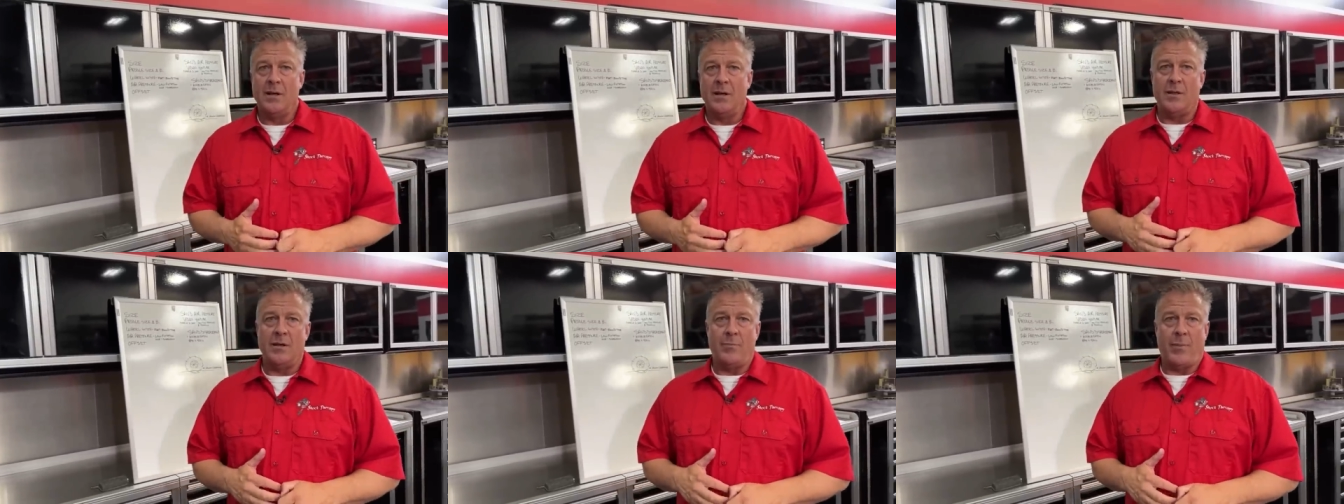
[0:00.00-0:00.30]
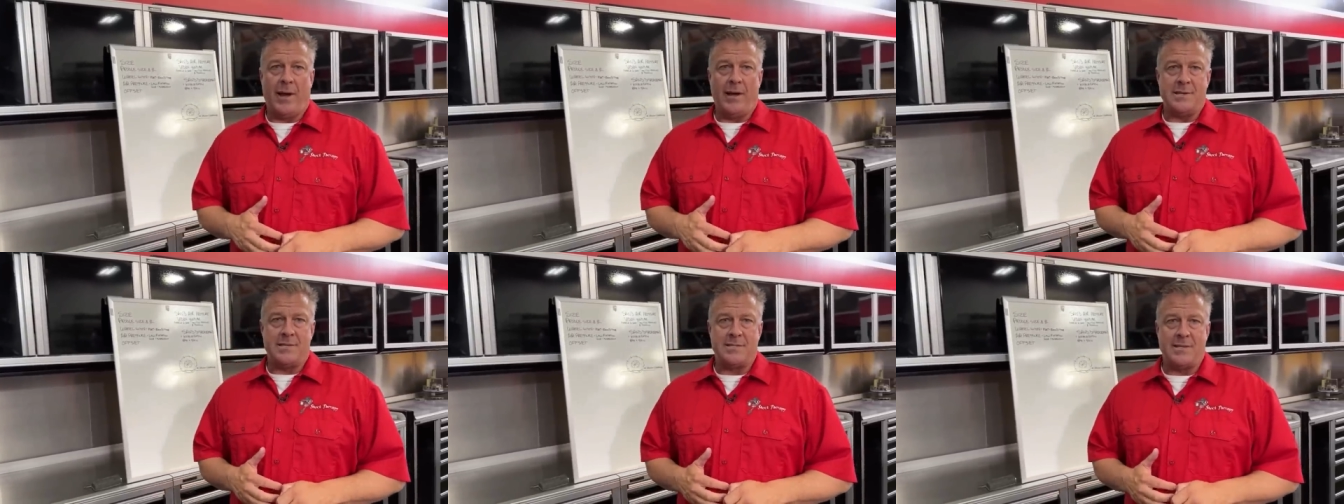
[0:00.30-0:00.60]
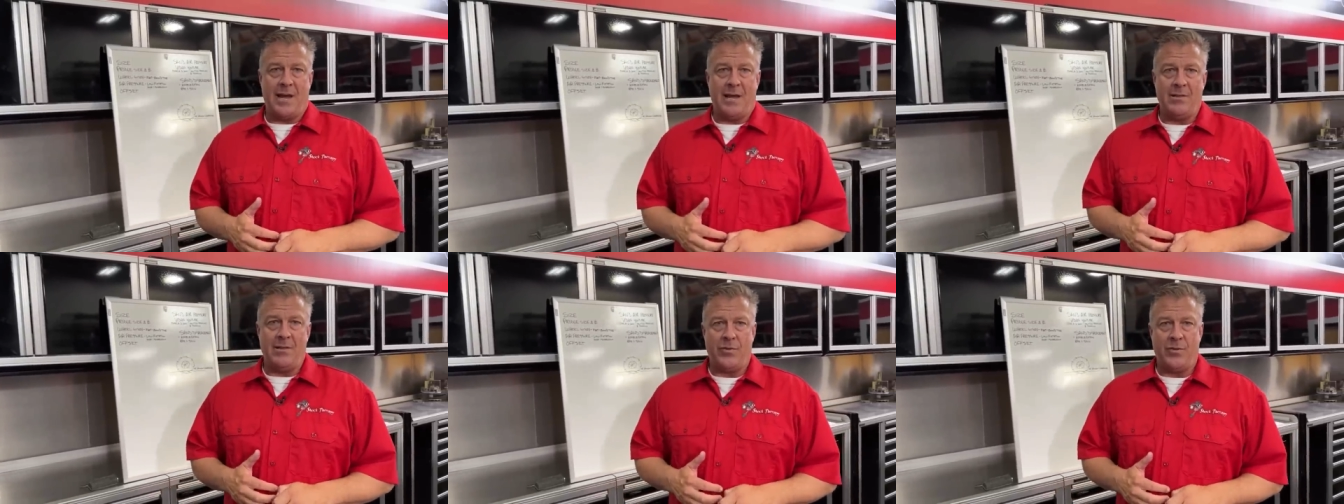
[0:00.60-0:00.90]
They might
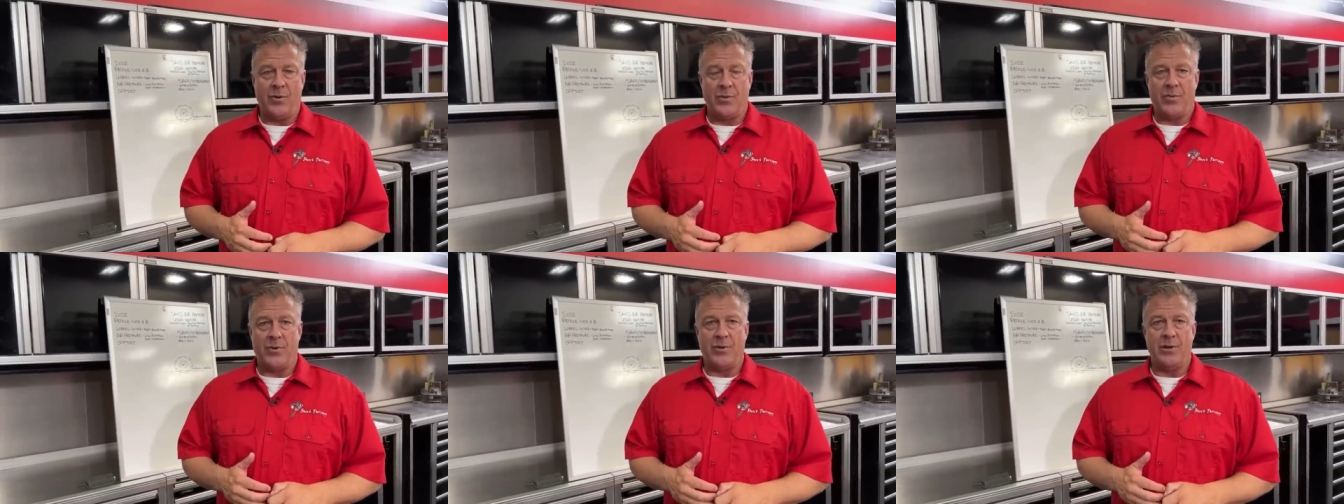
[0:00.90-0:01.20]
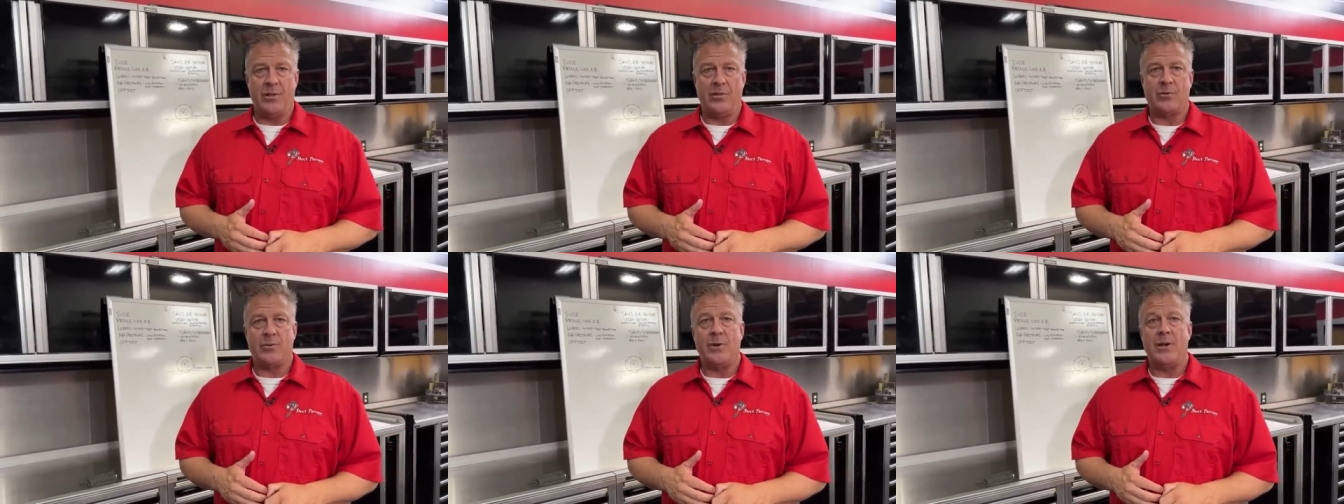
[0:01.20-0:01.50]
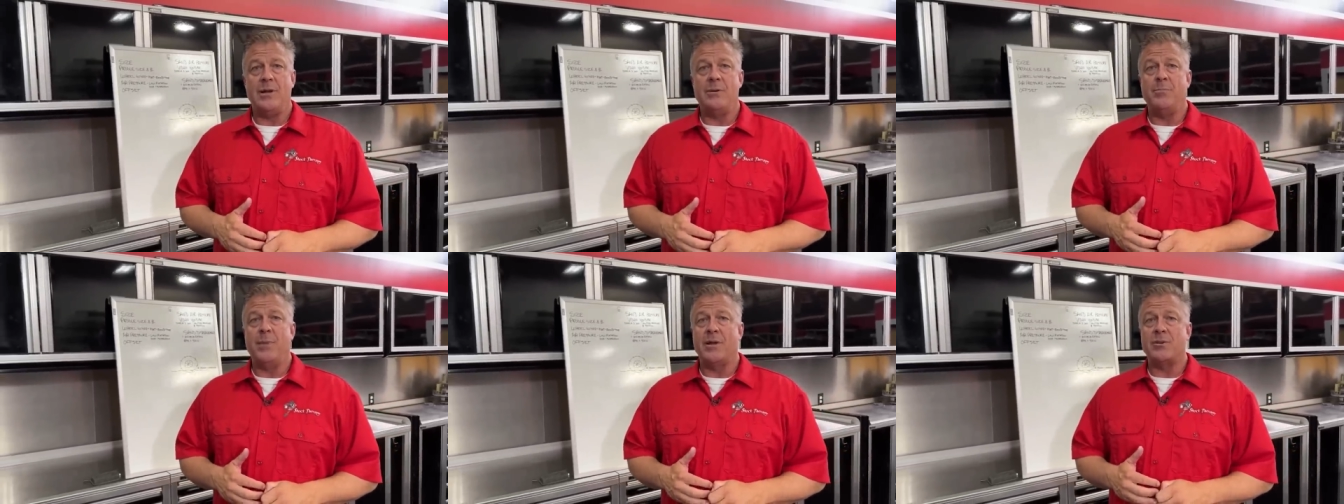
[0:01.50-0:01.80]
say that they're
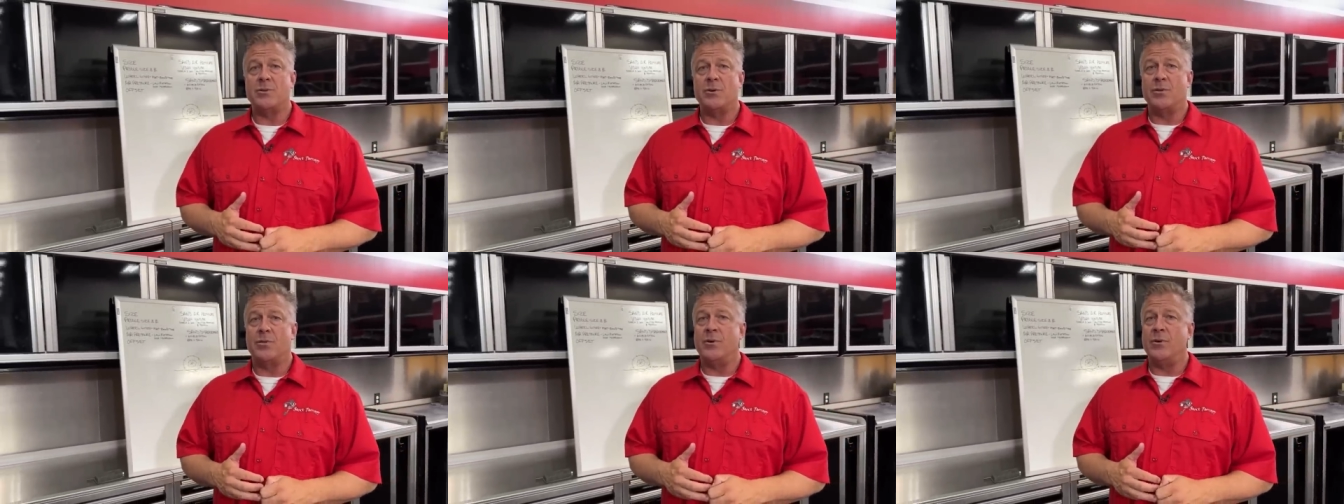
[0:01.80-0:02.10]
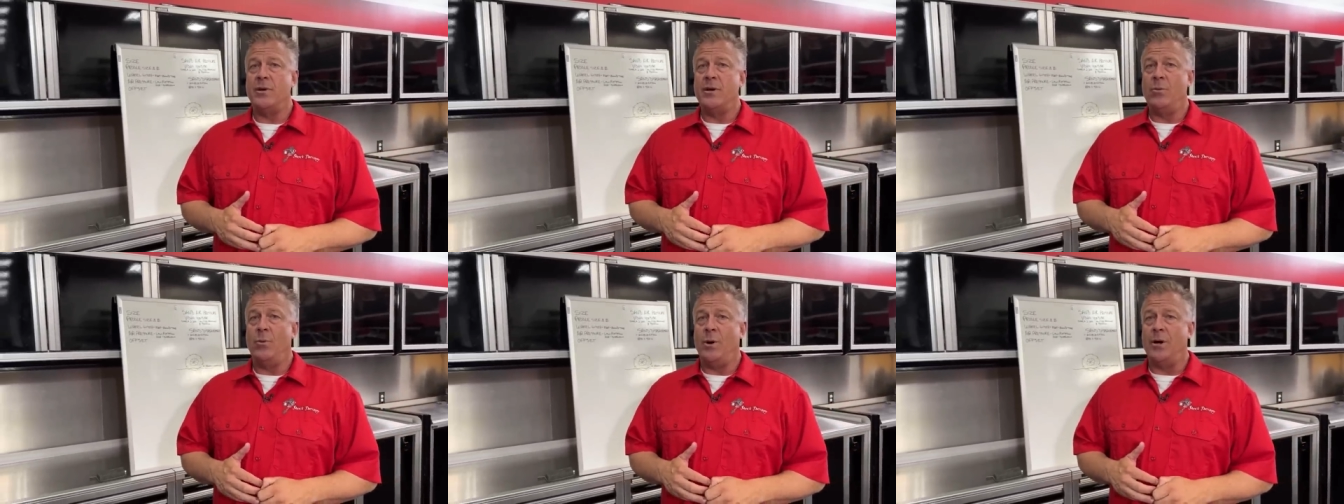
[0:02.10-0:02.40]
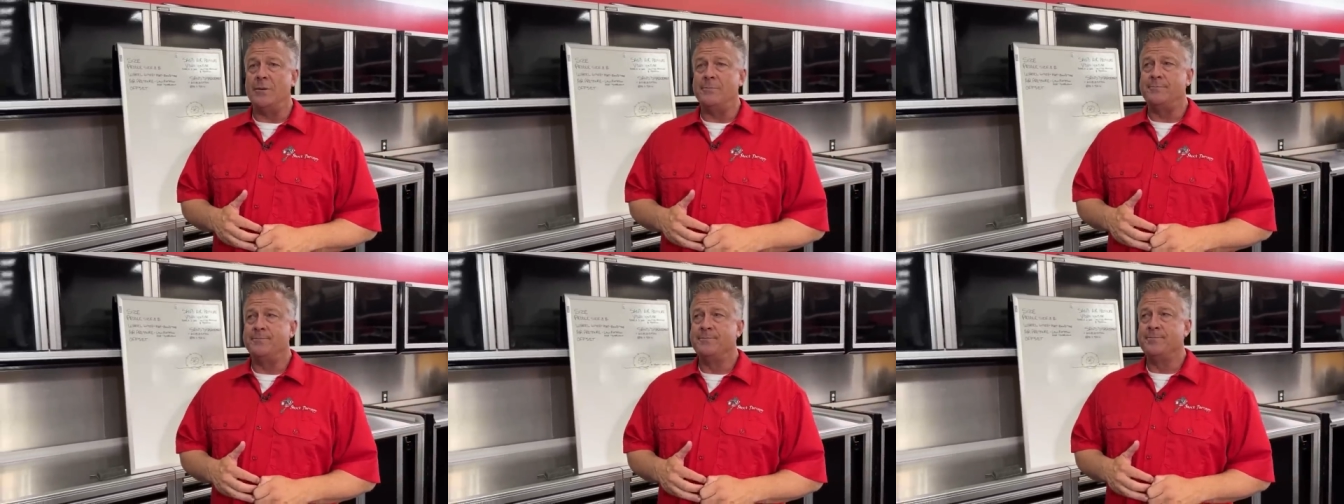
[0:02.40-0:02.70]
33 and measure
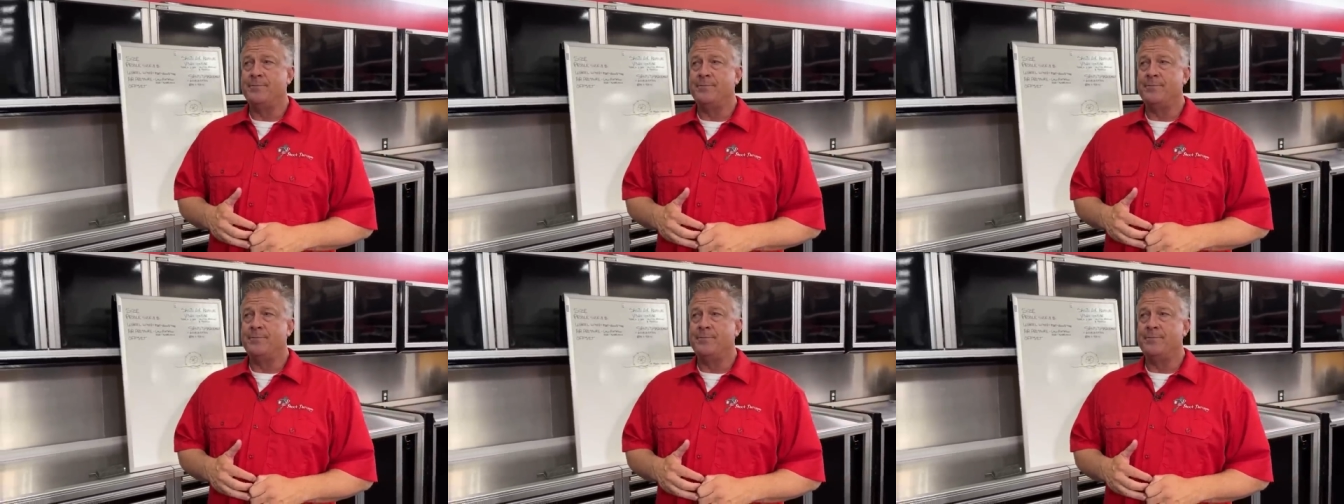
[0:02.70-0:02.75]
31,